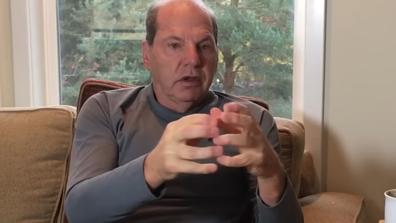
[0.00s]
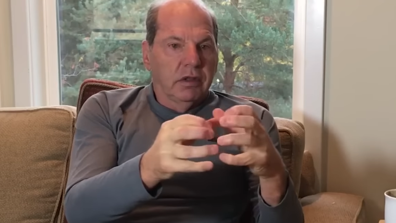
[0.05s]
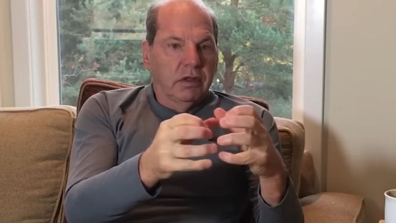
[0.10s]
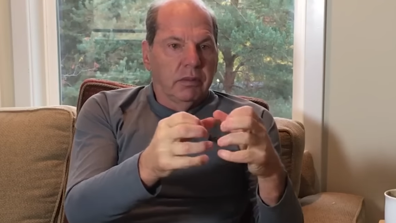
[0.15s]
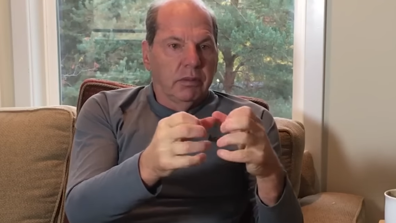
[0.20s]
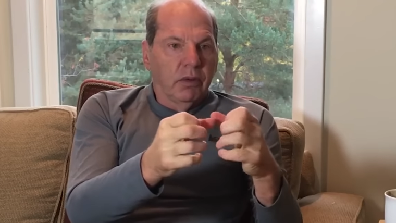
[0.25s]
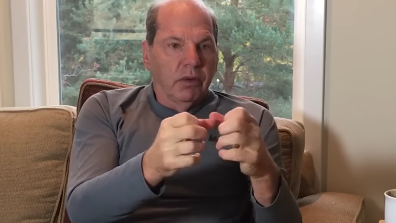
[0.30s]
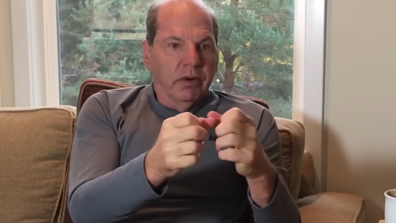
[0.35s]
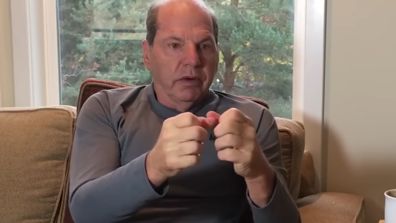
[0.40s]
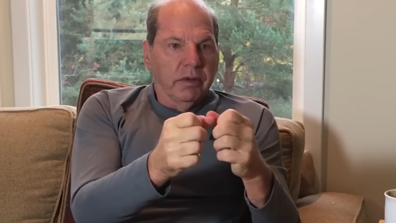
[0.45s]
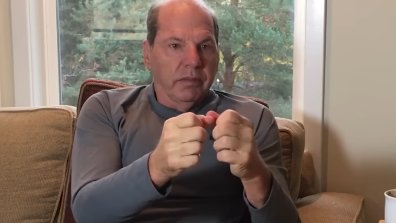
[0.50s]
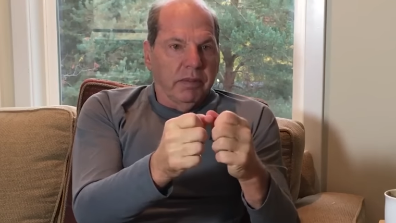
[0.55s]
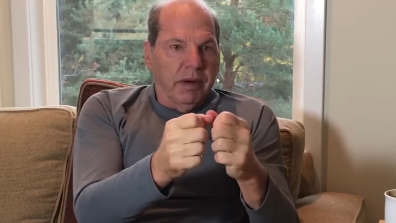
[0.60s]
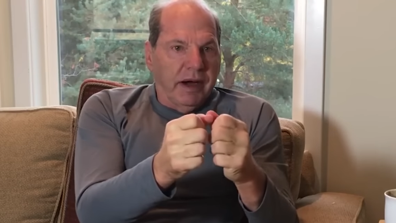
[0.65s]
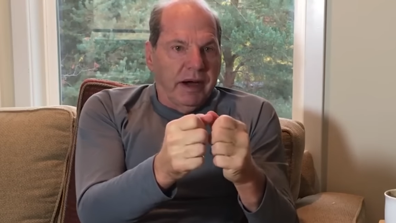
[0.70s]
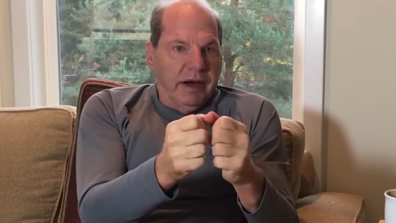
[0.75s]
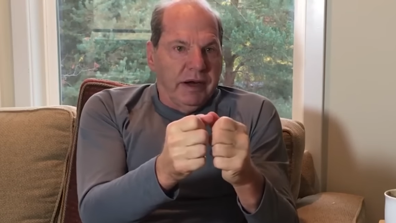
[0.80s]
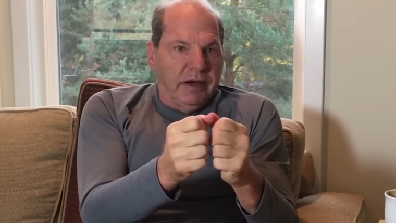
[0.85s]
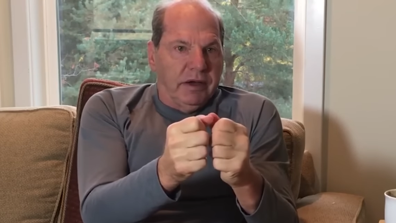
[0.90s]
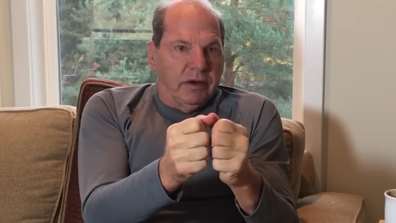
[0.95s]
the more the
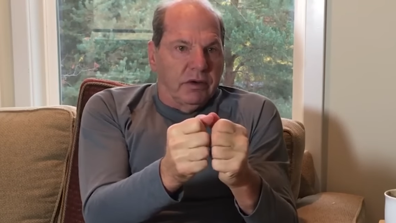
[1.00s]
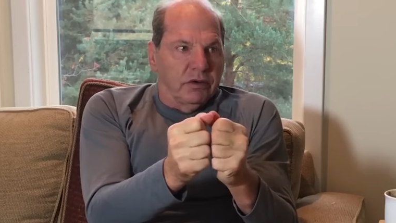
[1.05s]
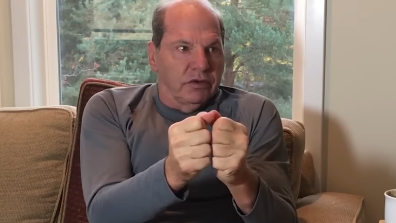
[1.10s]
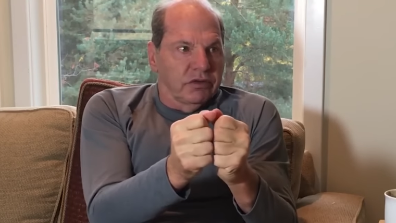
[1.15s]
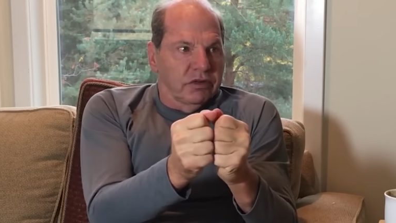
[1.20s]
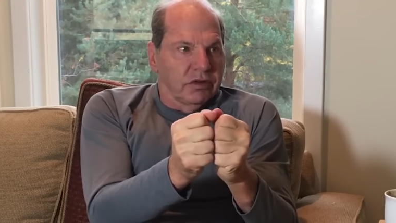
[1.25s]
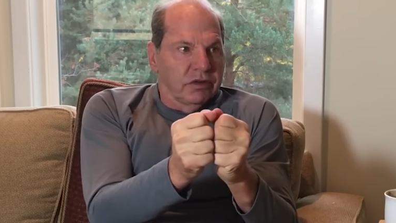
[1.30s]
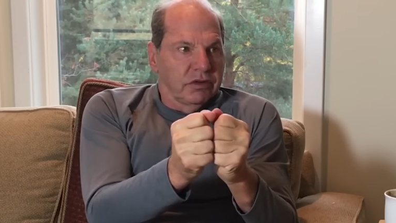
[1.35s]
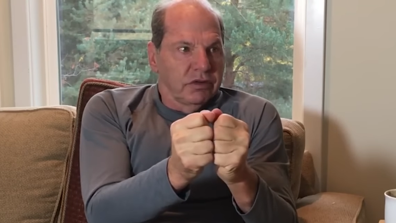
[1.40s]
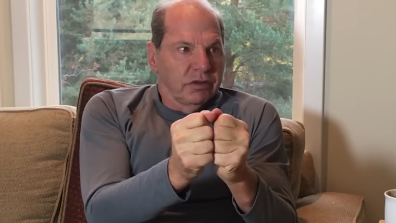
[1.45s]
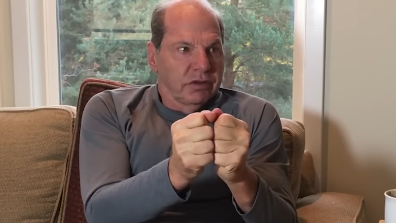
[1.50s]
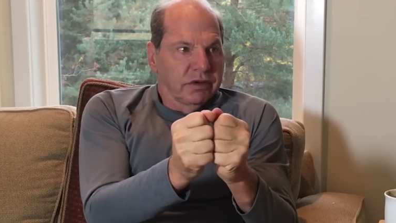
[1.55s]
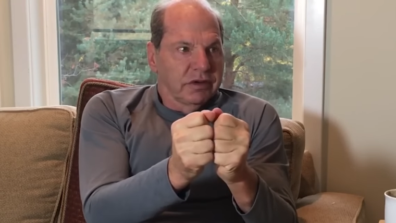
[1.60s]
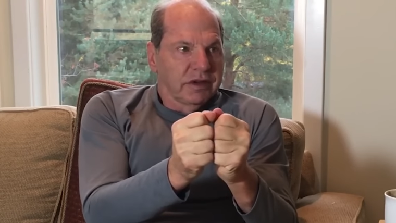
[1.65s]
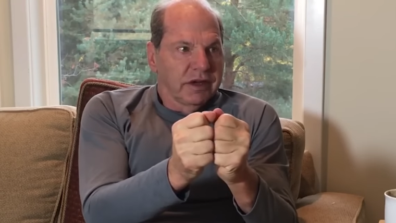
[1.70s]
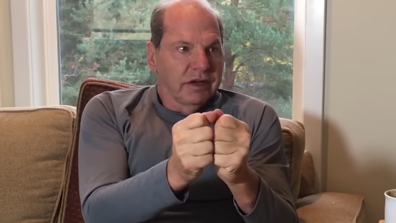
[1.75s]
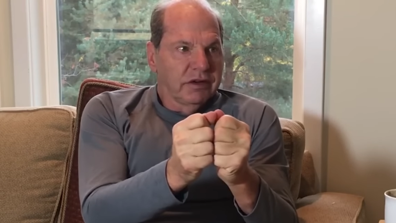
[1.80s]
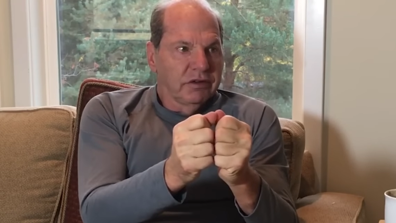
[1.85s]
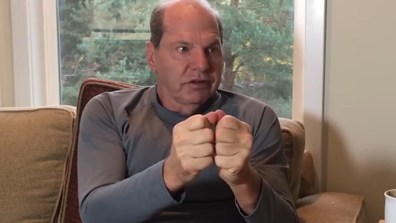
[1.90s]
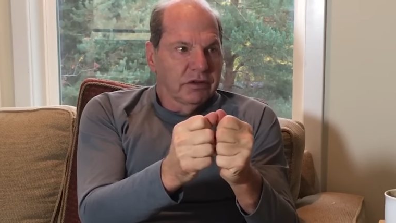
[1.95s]
body goes into a
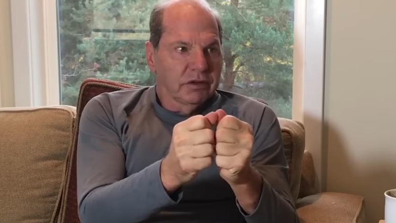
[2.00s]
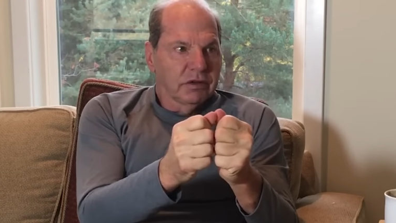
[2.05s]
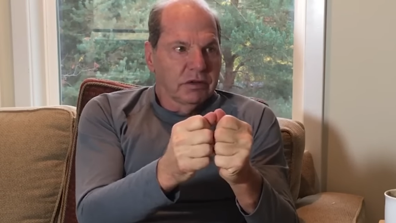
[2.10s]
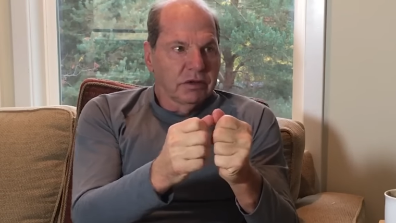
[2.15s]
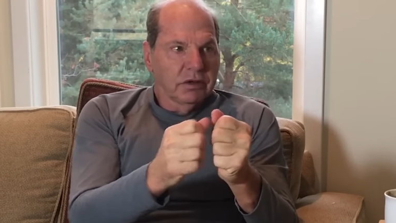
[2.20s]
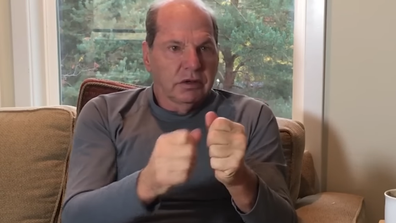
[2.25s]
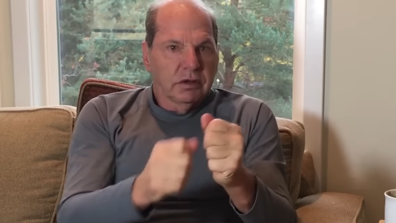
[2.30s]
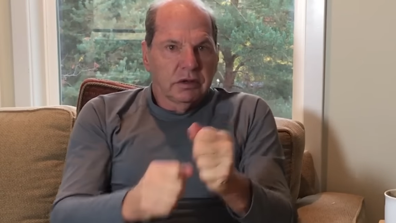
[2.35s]
tension.